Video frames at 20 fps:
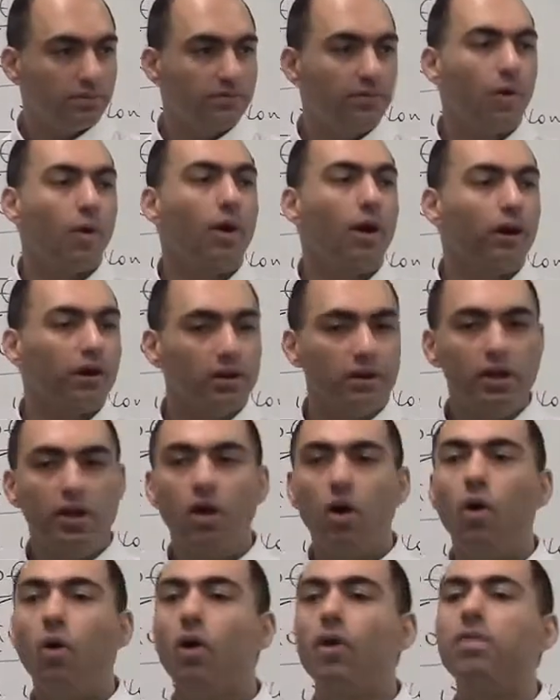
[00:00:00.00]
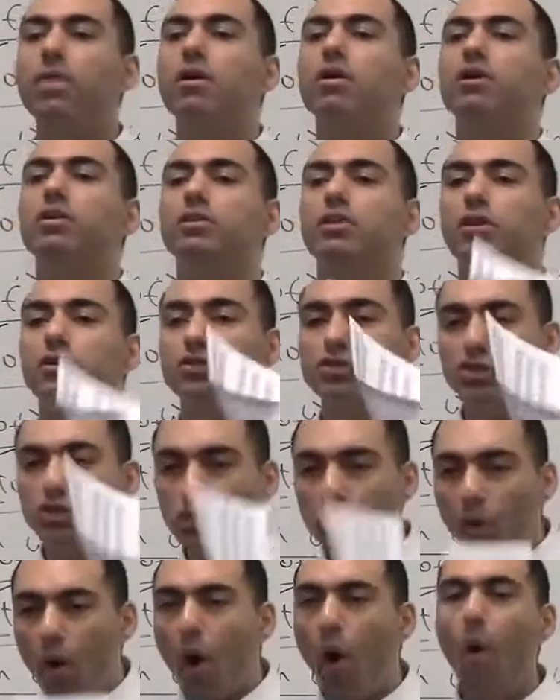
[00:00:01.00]
for, or there's
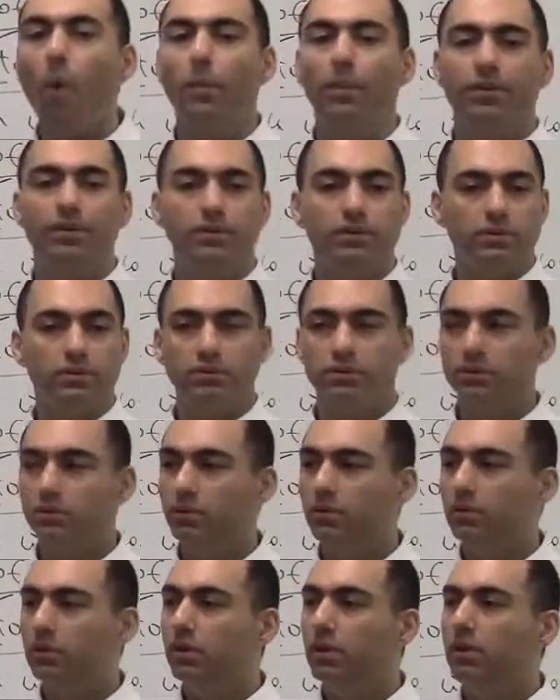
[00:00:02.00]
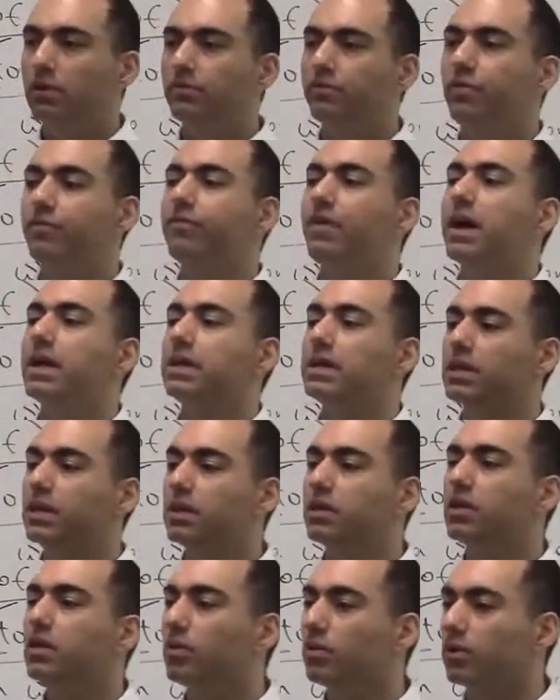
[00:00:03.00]
new hope for finding
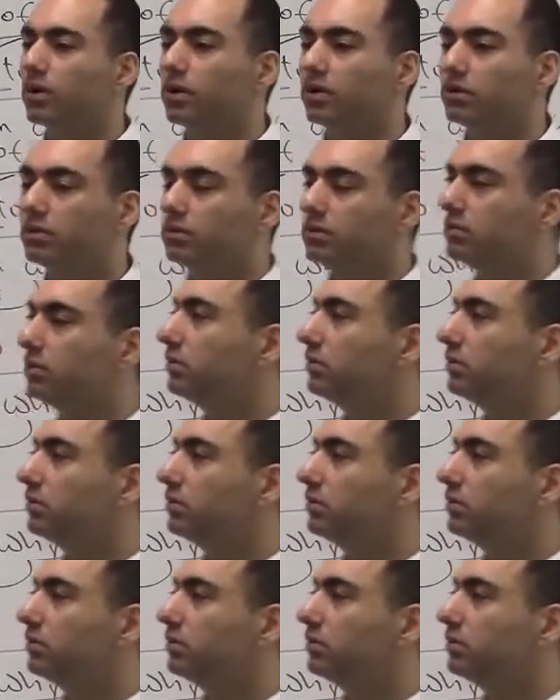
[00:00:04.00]
a cure